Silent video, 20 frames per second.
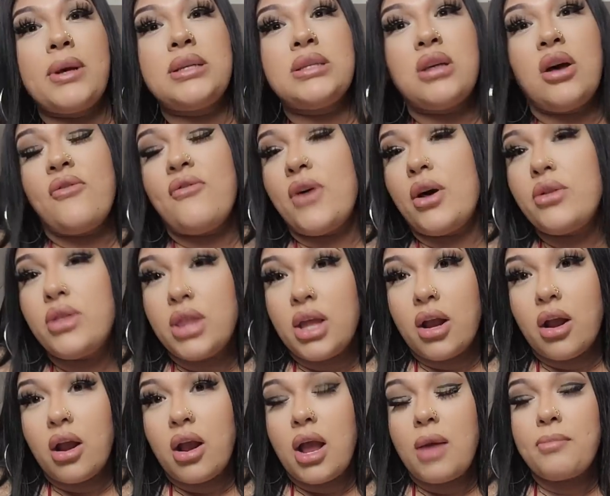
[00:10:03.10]
myself out
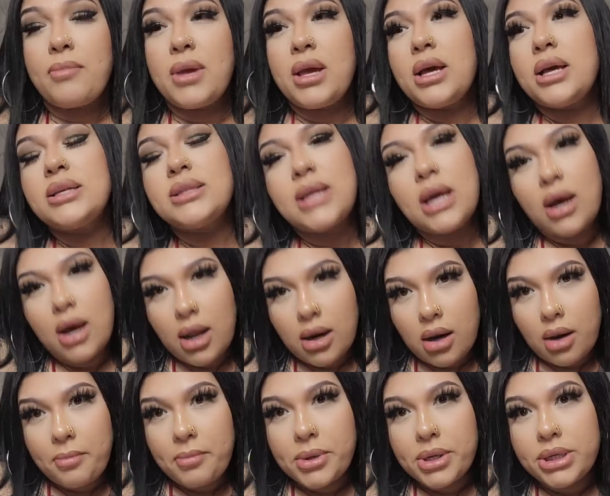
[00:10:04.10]
there, and because I got
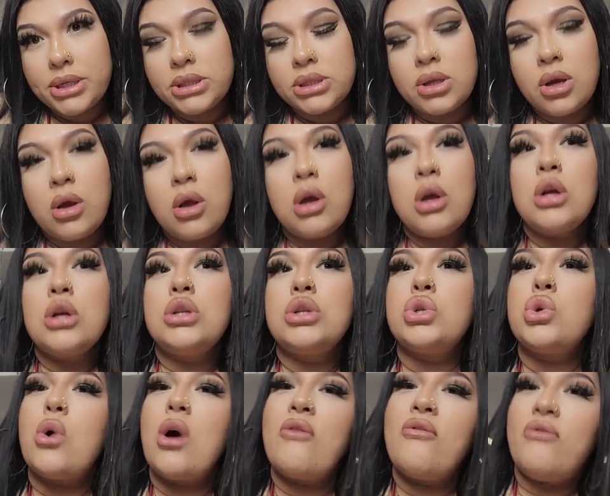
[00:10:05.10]
numbers.
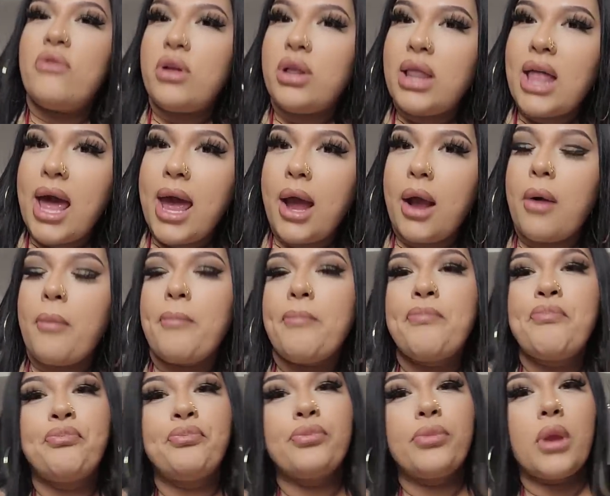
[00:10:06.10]
So I feel like
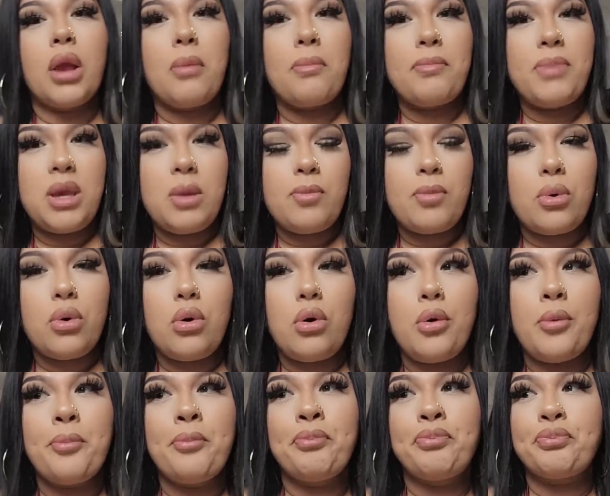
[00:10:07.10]

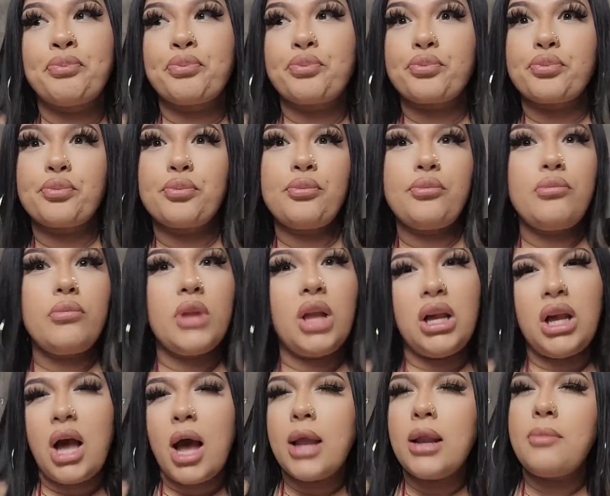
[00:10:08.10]
people
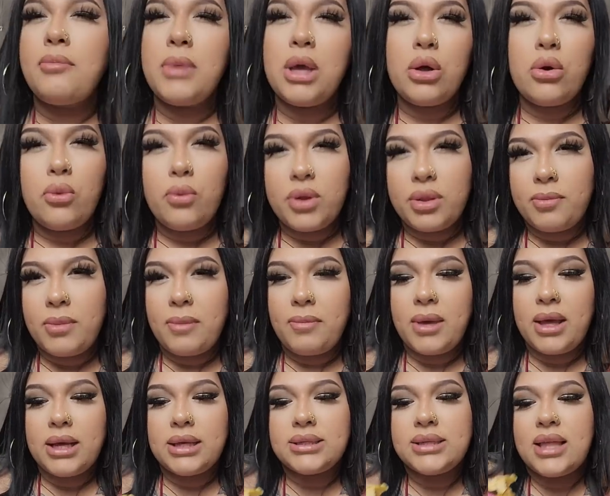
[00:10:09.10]
kind of mingle with me
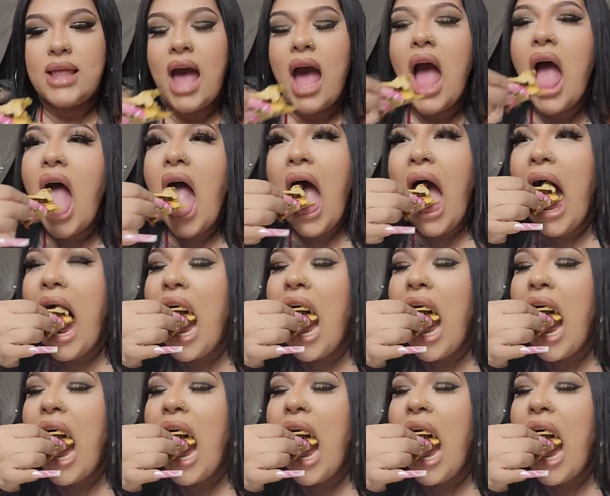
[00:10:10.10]
because of that.